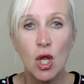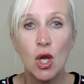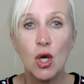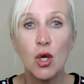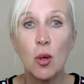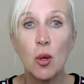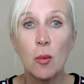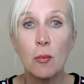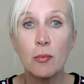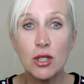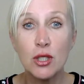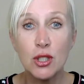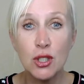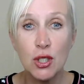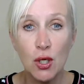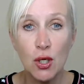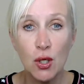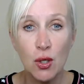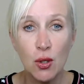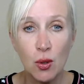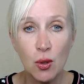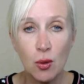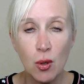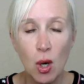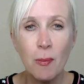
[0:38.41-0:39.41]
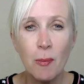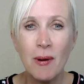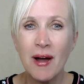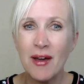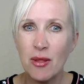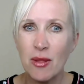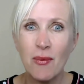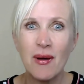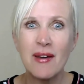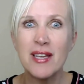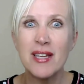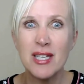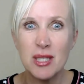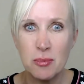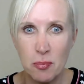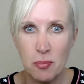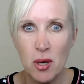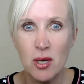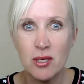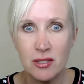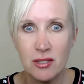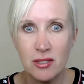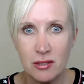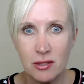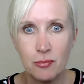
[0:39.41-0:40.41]
Number 2, oh, by the way, this
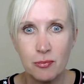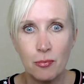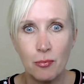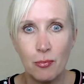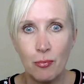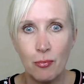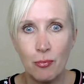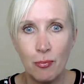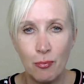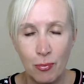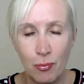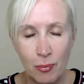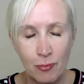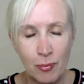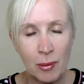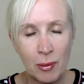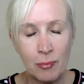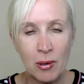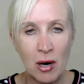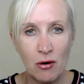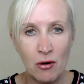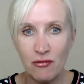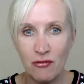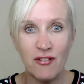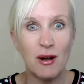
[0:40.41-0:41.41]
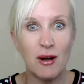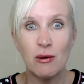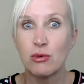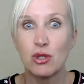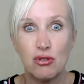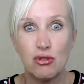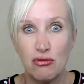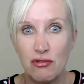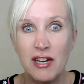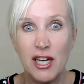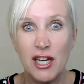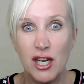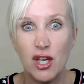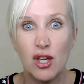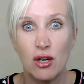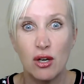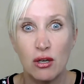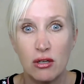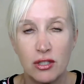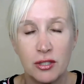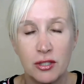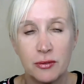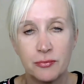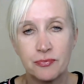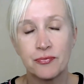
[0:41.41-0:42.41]
person's profile was really
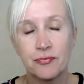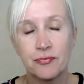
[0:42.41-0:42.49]
good.